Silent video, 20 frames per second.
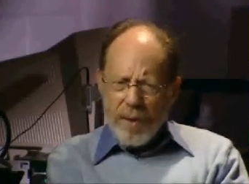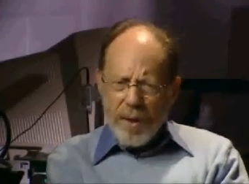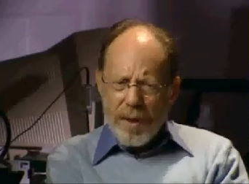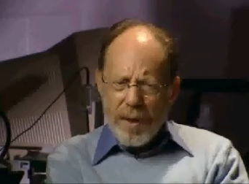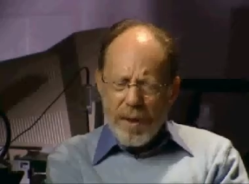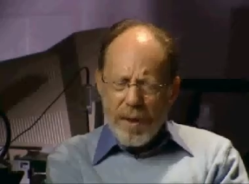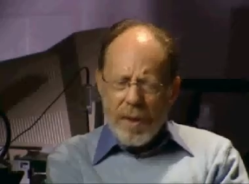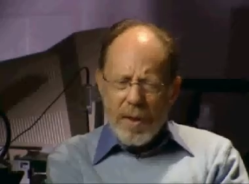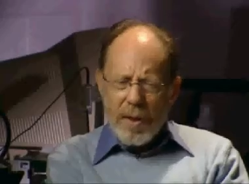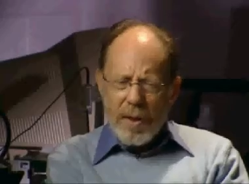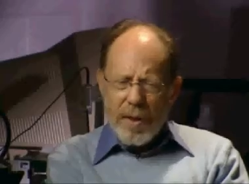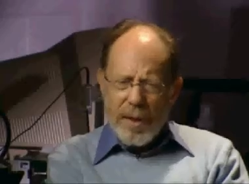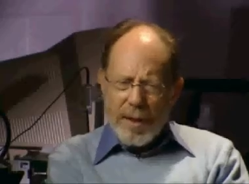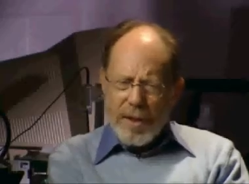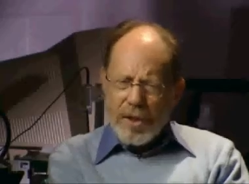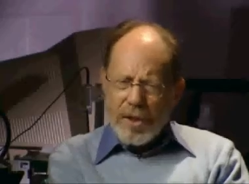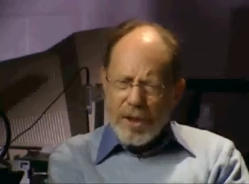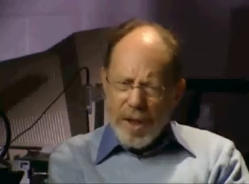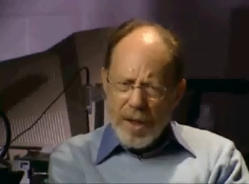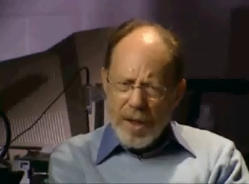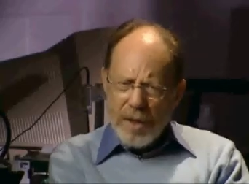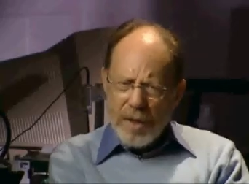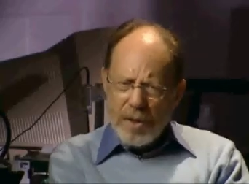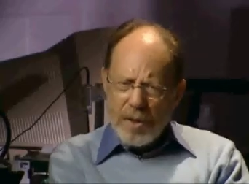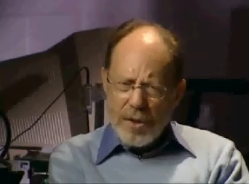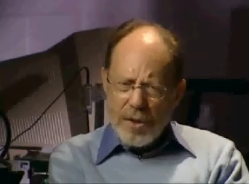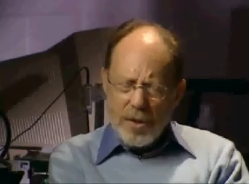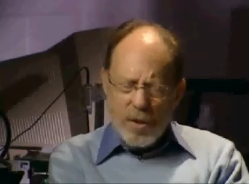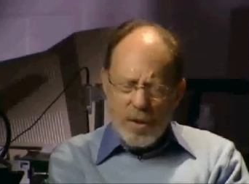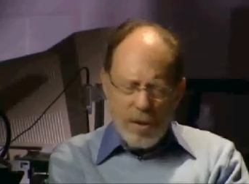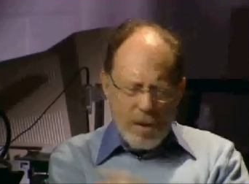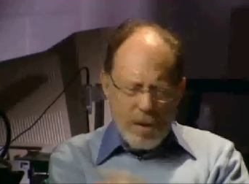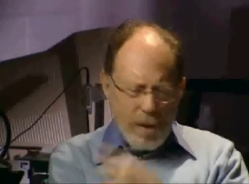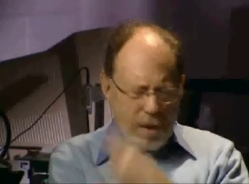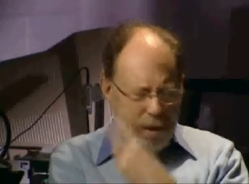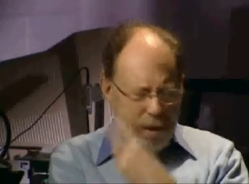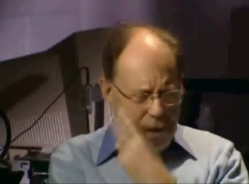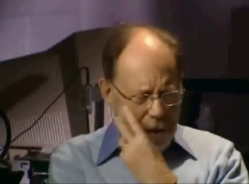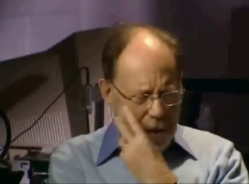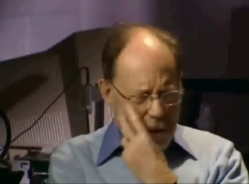the great challenges
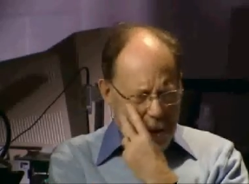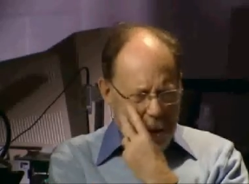uh,